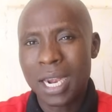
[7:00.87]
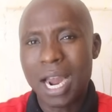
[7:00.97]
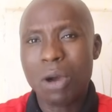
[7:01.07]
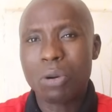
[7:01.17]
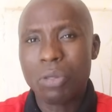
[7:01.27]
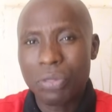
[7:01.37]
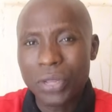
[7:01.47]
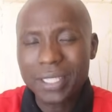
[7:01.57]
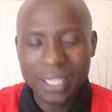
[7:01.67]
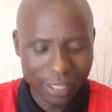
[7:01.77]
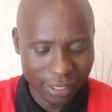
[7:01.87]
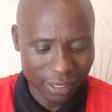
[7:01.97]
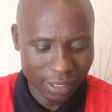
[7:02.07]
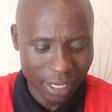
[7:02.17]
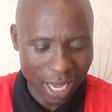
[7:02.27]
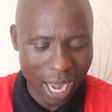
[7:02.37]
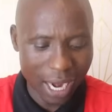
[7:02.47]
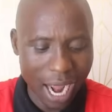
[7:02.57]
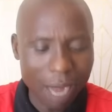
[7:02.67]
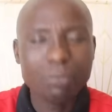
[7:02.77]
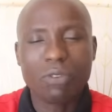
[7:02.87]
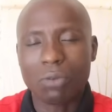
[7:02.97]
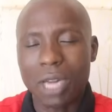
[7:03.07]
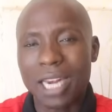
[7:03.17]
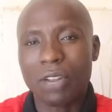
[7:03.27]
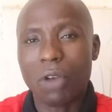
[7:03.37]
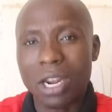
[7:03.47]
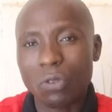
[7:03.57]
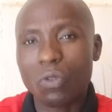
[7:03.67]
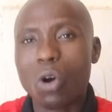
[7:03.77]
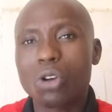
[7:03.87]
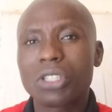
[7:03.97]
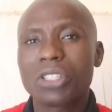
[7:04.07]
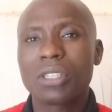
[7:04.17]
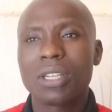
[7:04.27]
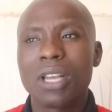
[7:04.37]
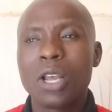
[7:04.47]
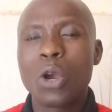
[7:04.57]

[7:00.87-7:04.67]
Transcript: Now, this is an upfront, and of course,